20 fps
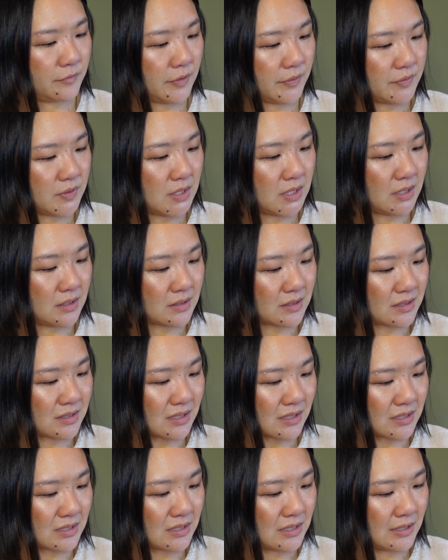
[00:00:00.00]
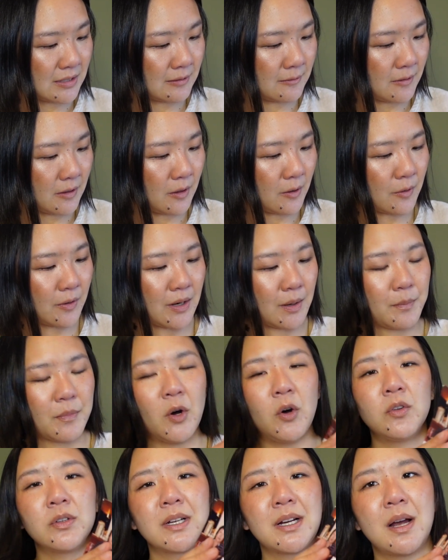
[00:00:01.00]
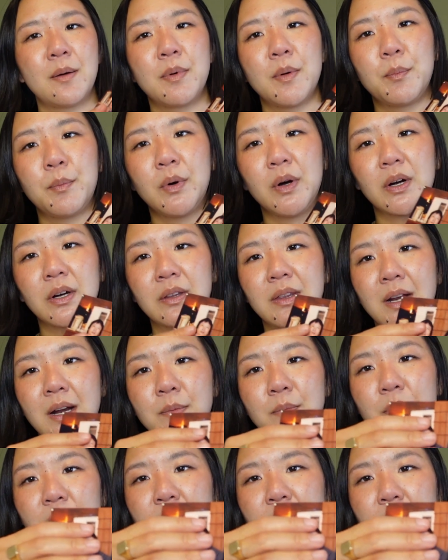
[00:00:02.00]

15, 16. Oh, I'm holding up a book that I'm